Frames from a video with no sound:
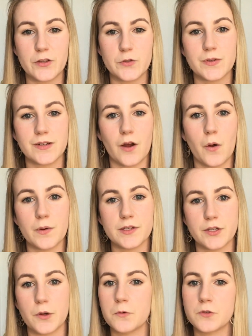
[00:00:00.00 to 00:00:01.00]
you can
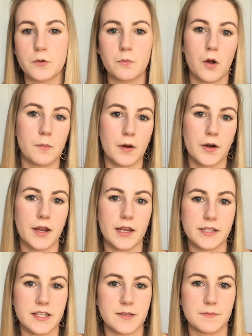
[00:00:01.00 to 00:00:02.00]
always go to Walmart
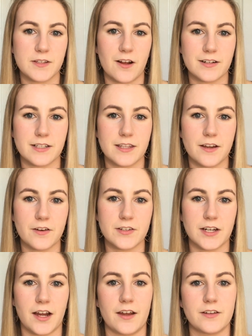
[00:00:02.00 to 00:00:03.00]
and get some socks there
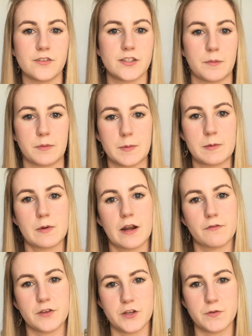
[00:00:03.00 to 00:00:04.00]
to kind of supplement
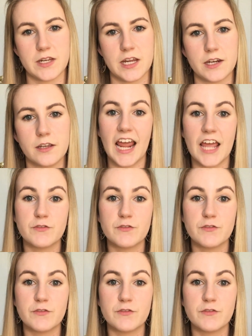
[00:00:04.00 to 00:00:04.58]
whatever you need.